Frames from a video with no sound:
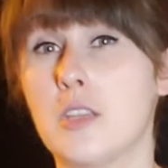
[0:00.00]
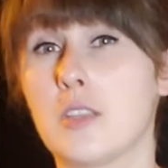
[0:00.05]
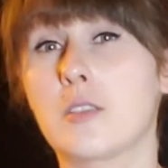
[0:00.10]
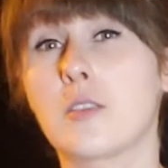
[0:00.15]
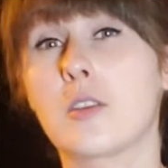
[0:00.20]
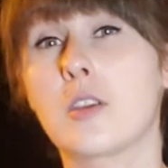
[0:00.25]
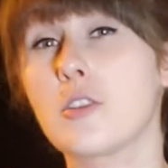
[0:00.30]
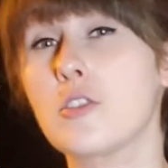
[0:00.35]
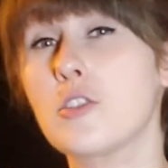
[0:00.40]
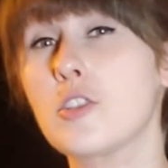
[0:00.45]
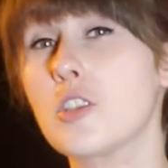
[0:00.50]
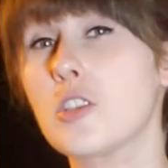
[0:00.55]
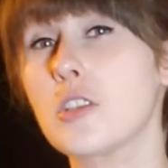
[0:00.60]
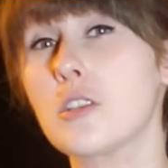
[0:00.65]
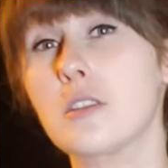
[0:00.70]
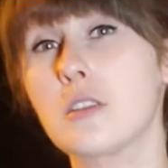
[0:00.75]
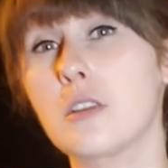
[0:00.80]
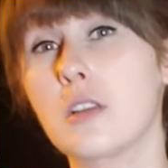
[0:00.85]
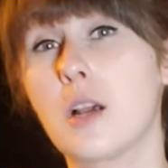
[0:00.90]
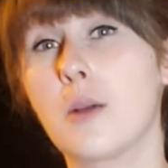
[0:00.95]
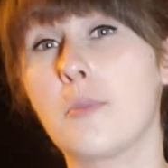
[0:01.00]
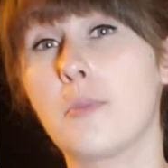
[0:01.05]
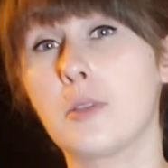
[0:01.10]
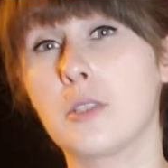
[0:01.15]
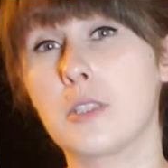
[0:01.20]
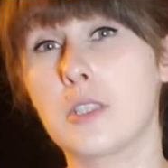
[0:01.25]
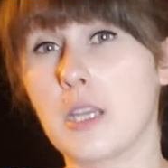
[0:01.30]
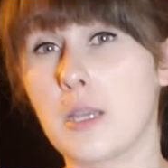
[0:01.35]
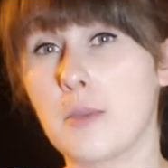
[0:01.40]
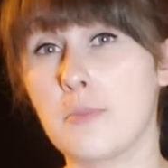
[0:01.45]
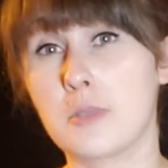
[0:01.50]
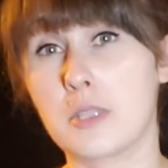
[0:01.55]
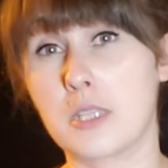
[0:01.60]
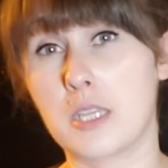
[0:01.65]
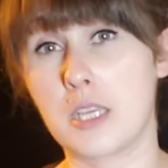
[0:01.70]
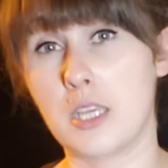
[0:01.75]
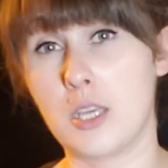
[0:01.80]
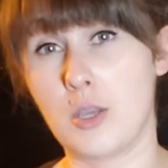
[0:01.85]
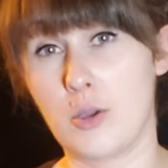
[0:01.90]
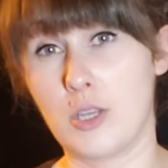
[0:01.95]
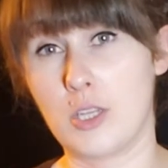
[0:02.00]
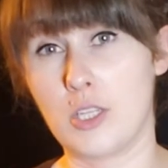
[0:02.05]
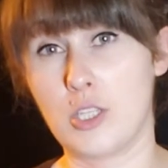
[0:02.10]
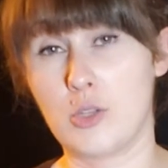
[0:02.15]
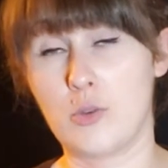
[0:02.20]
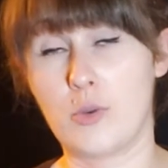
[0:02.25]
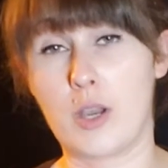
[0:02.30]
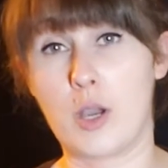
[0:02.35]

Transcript: So here's just a couple tips that you can do